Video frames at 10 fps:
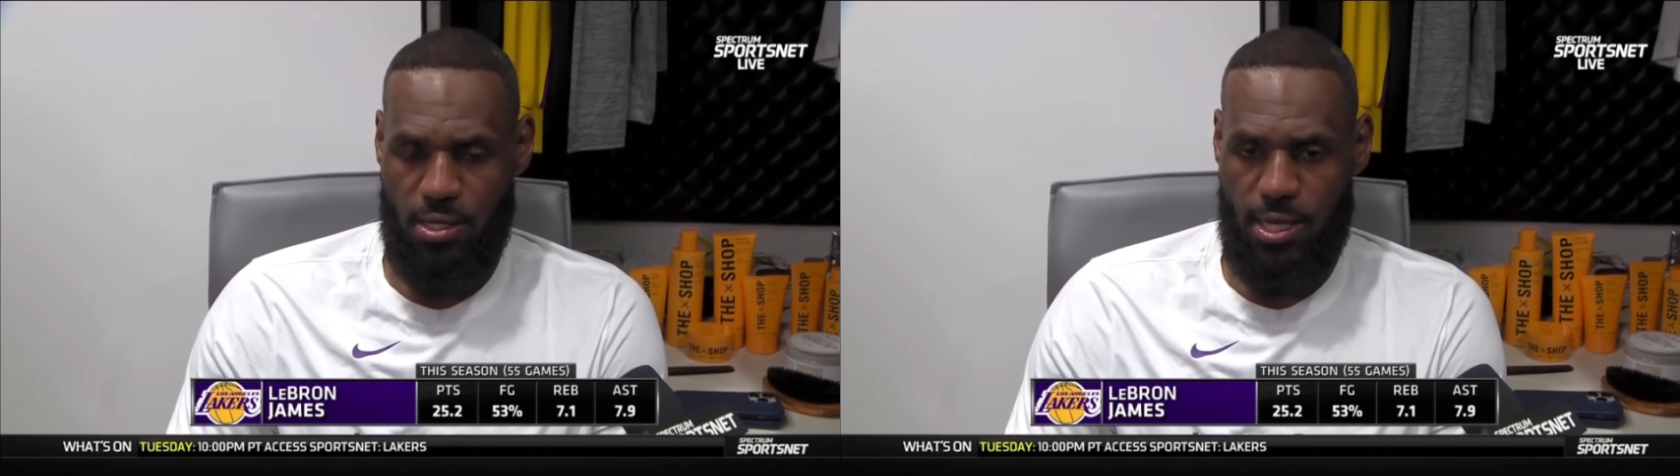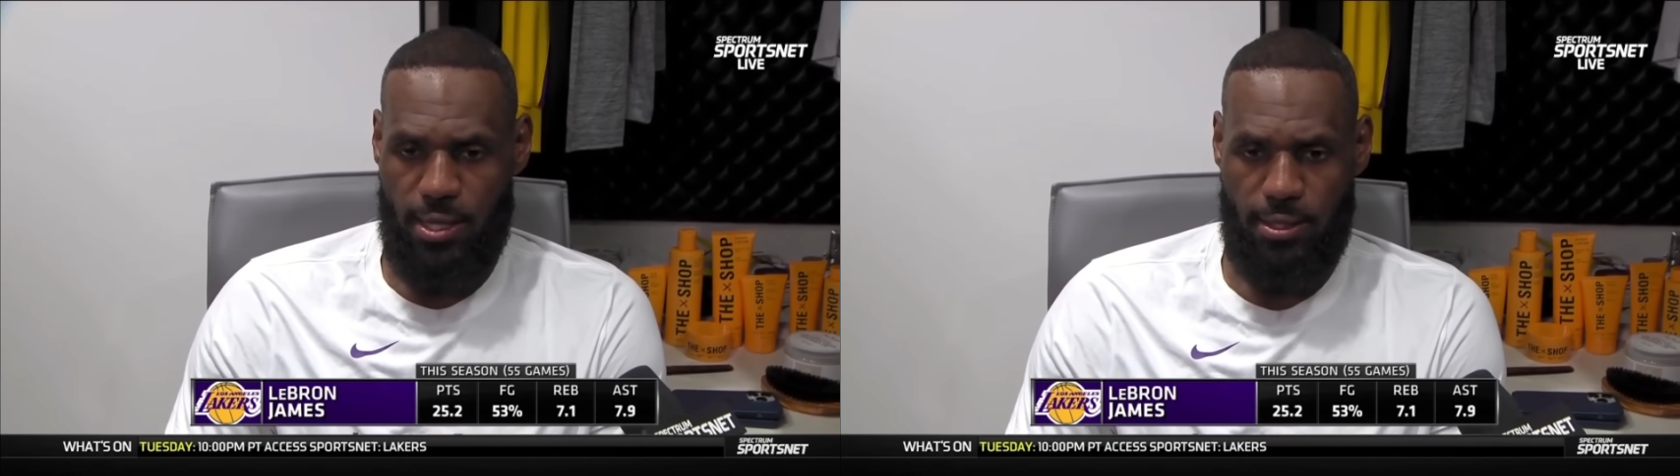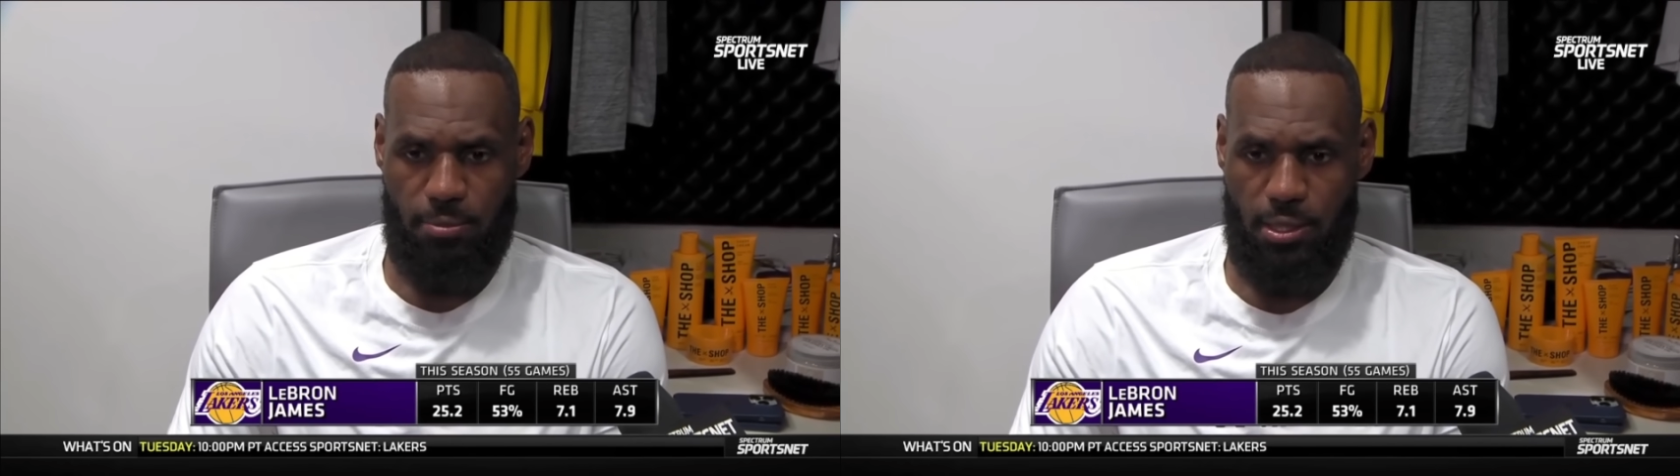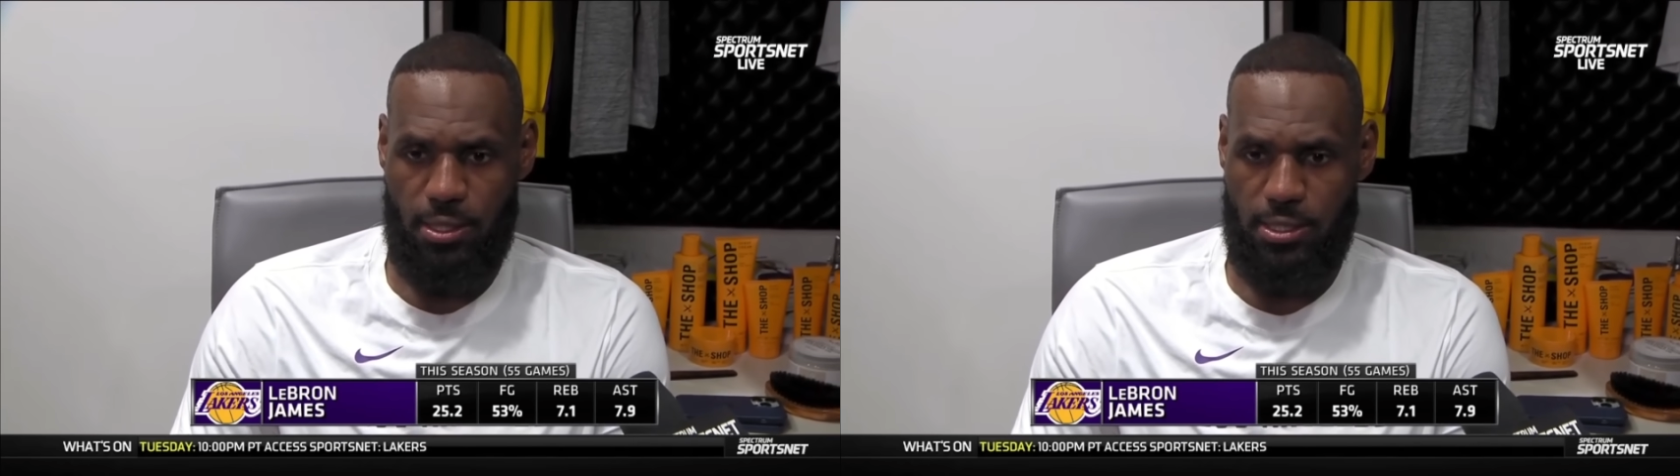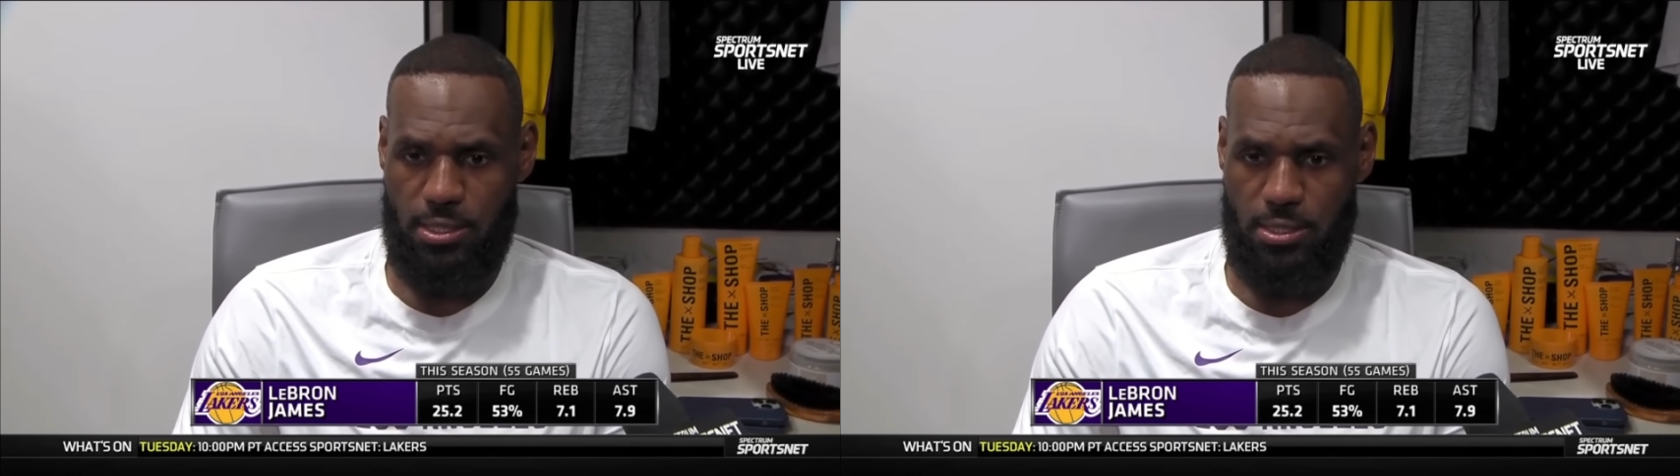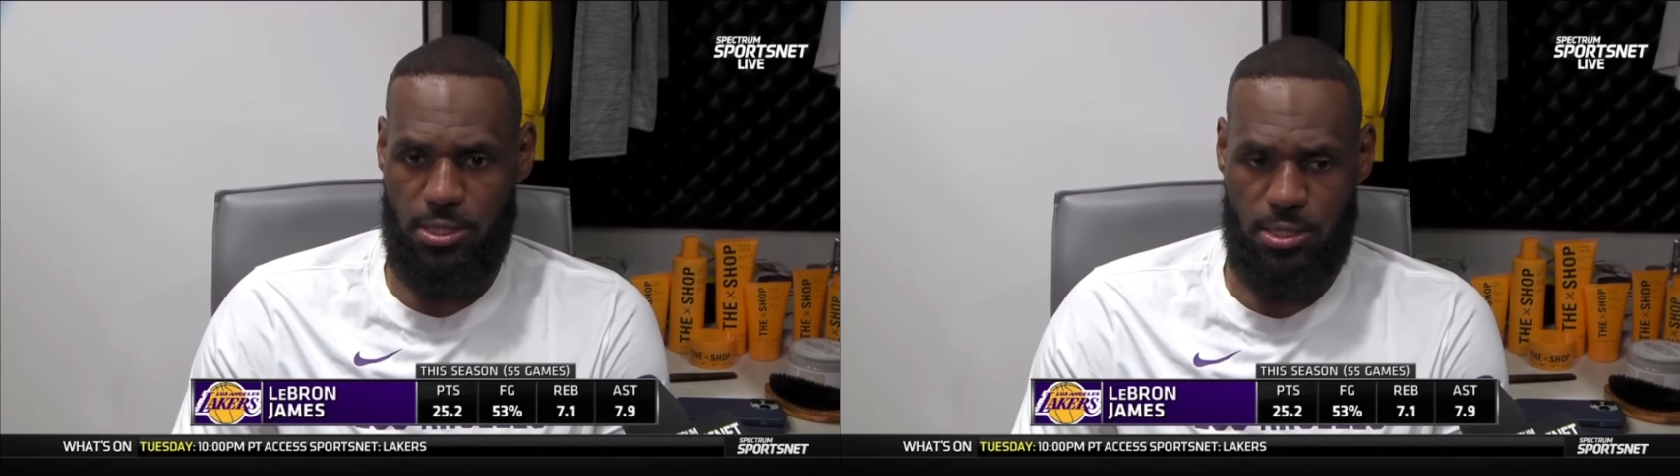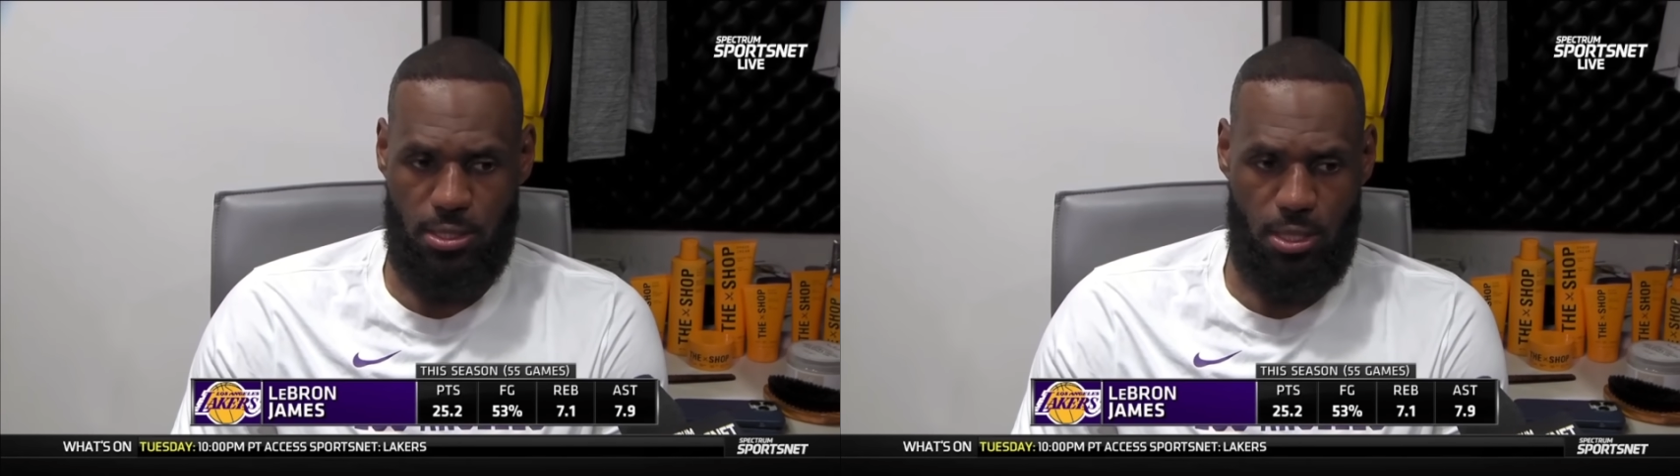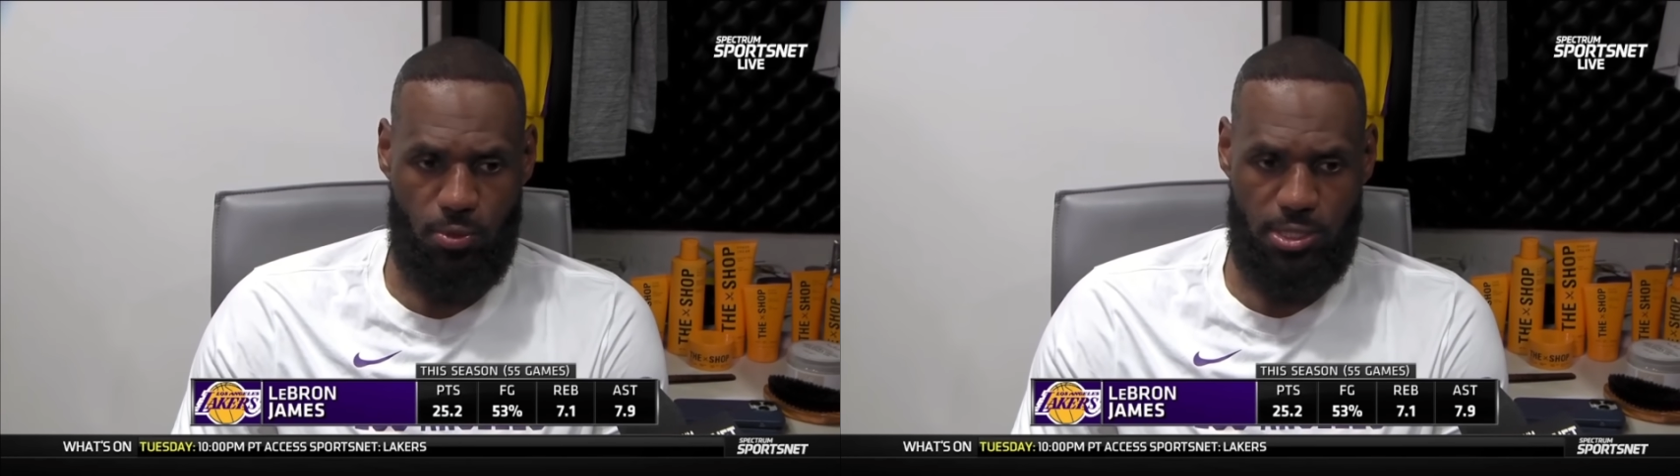uncommon ability to just uh,